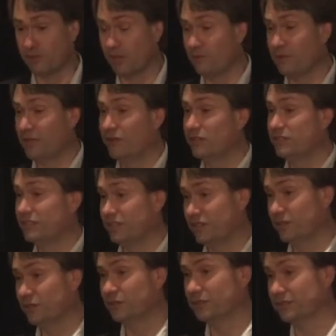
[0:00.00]
blob there is
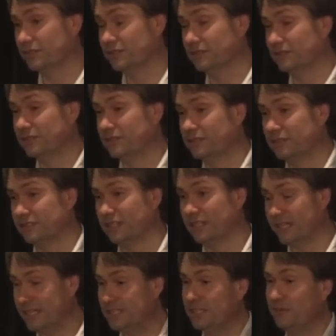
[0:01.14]
secure. It's the
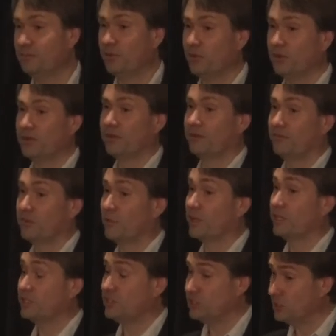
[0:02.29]
least important from a
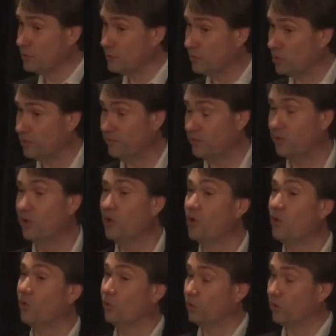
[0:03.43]
consumer point of view
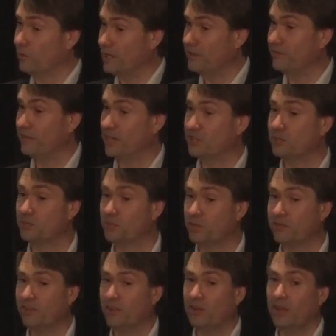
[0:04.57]
or a manufacturer point
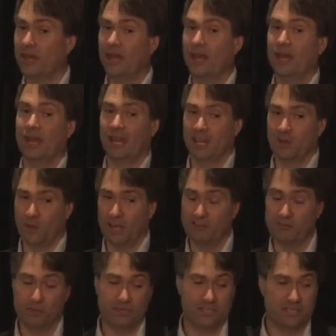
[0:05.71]
of view. And the way I've
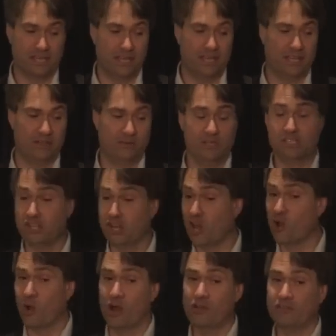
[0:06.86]
put this together, there is
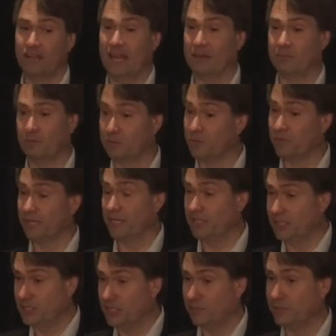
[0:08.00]
no overlap between
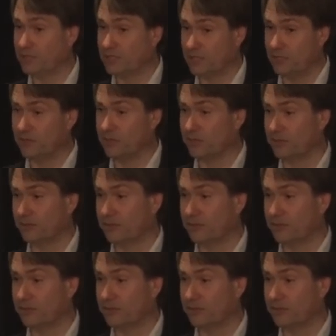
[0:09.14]
easy, cheap, and secure.